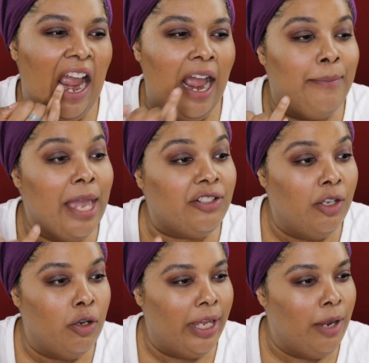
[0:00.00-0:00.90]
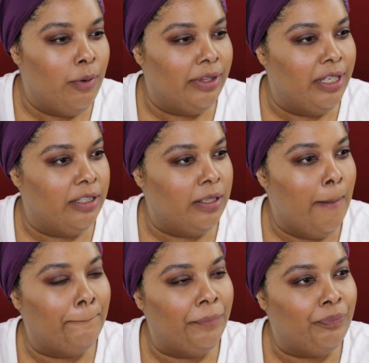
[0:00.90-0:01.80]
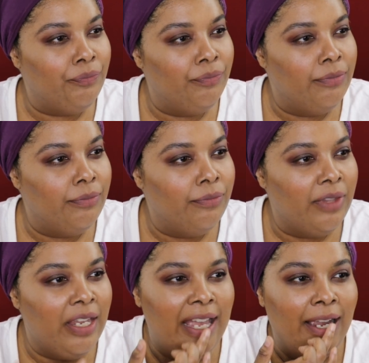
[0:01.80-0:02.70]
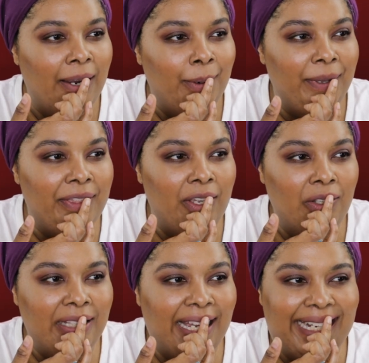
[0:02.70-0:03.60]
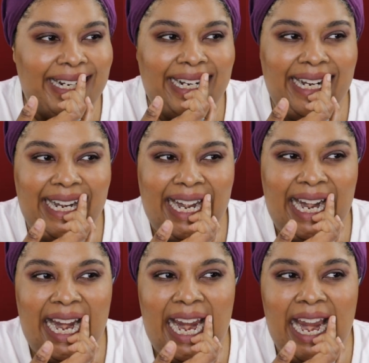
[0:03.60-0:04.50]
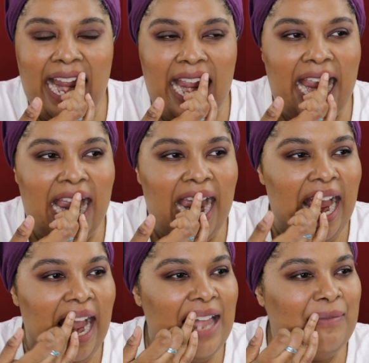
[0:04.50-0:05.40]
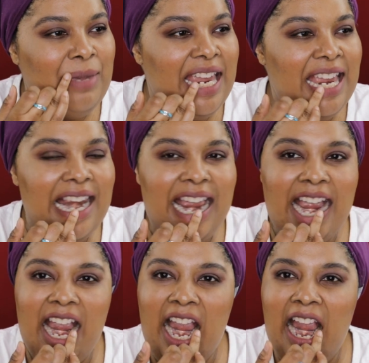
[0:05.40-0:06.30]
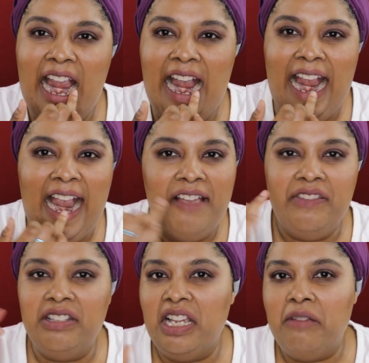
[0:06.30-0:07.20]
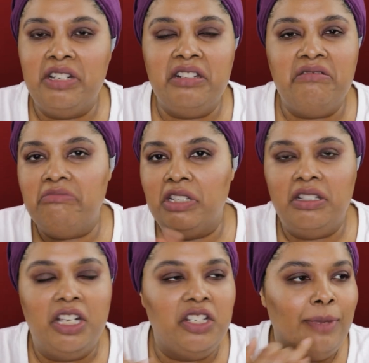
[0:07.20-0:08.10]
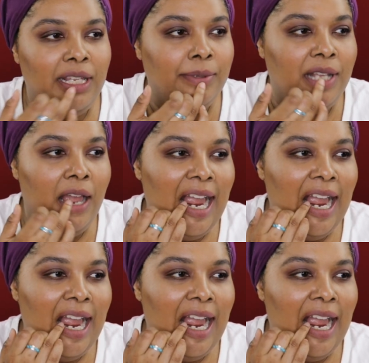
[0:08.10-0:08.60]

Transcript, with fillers: I'm actually okay with this, with no liner. I mean, it feels like I'm just touching my lips.